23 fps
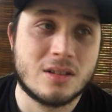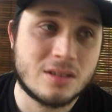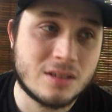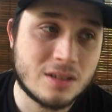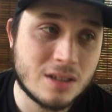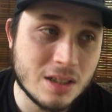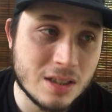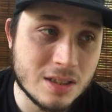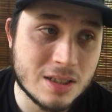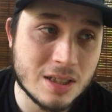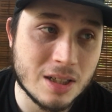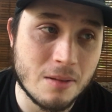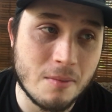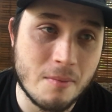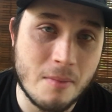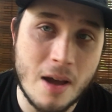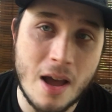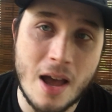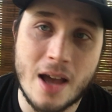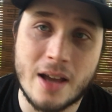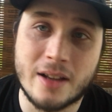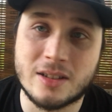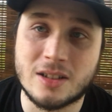Decent
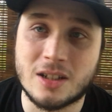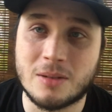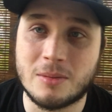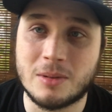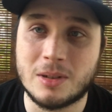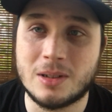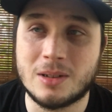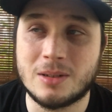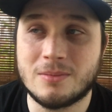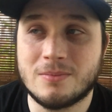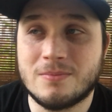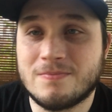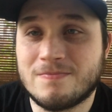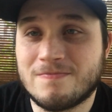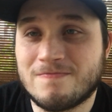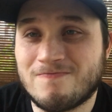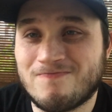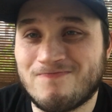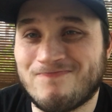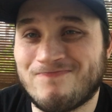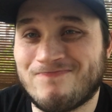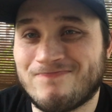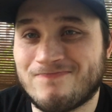match. I mean,
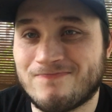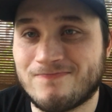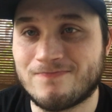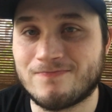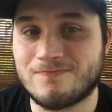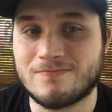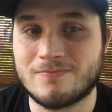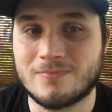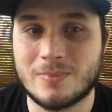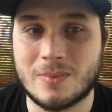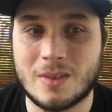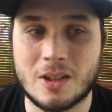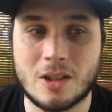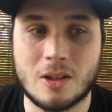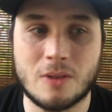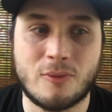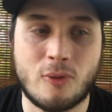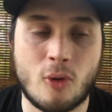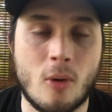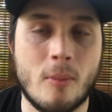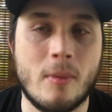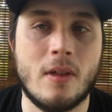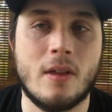the
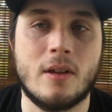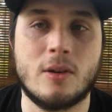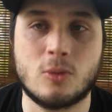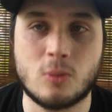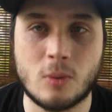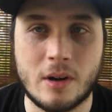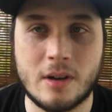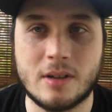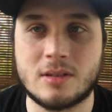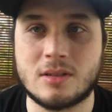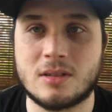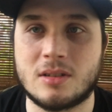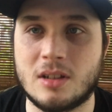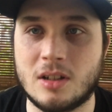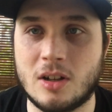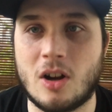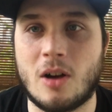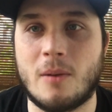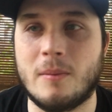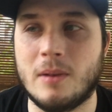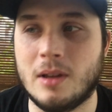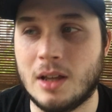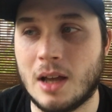formula wears thin
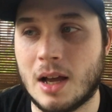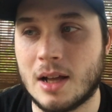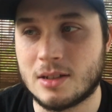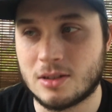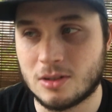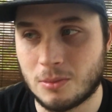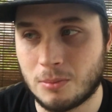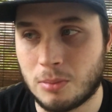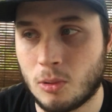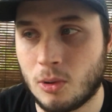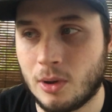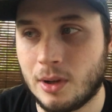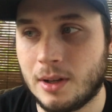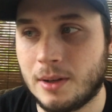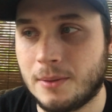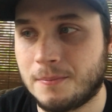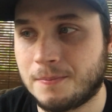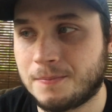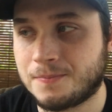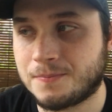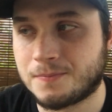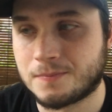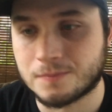on me at some point,
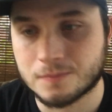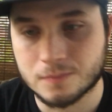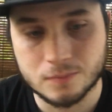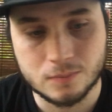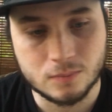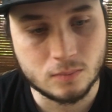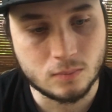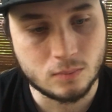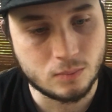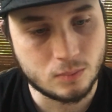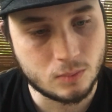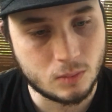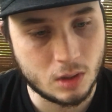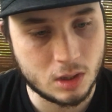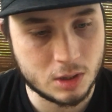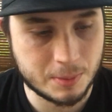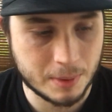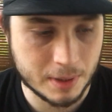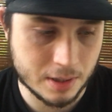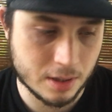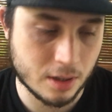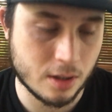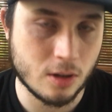
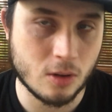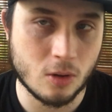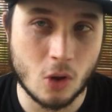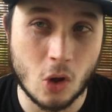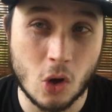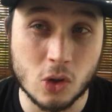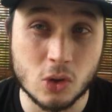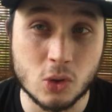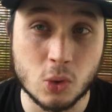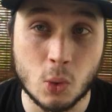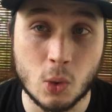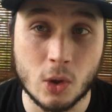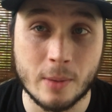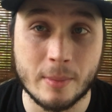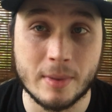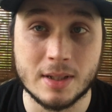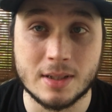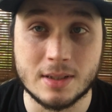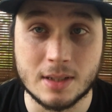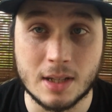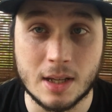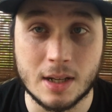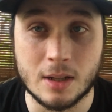especially in a long tournament
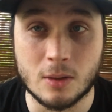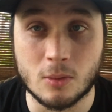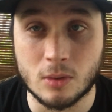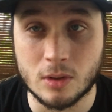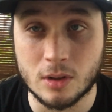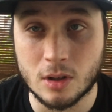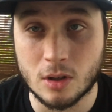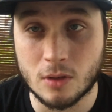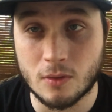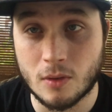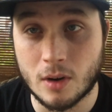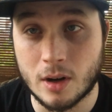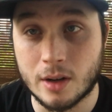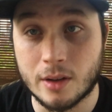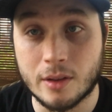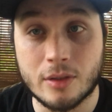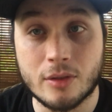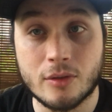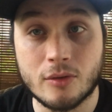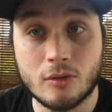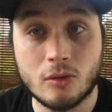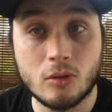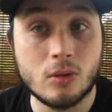setting when they're running
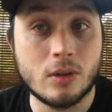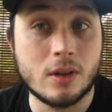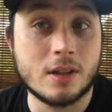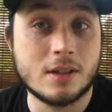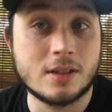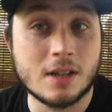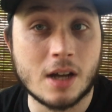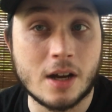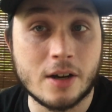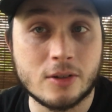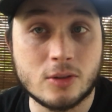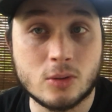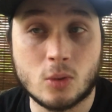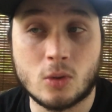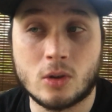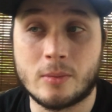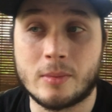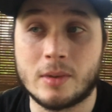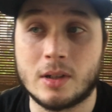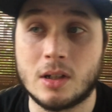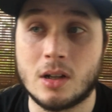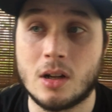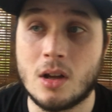through the entire
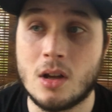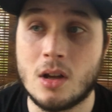tournament.